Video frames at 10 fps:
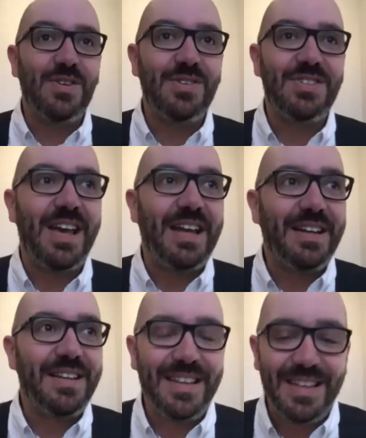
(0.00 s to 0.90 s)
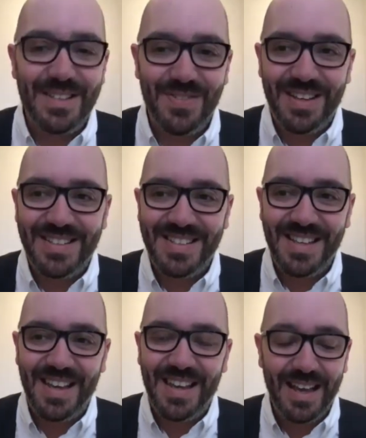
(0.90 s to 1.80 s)
all sane, I think it's fair to
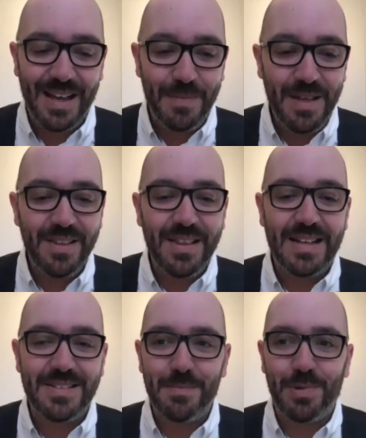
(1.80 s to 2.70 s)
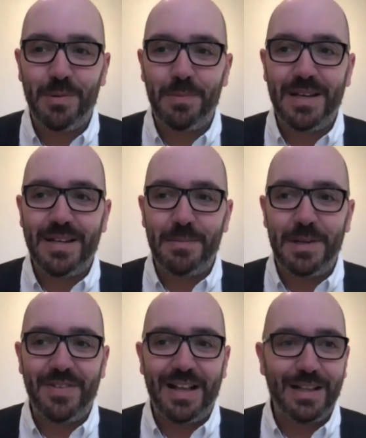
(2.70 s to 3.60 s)
say. That and probably a little
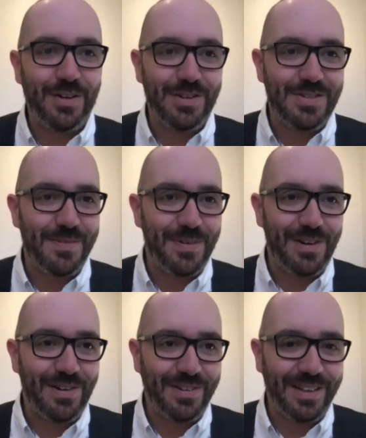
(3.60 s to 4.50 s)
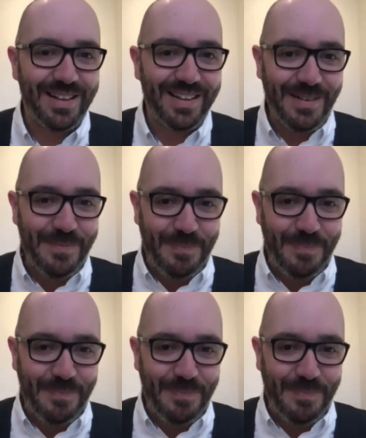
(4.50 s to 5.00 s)
bit of alcohol somewhere along the line.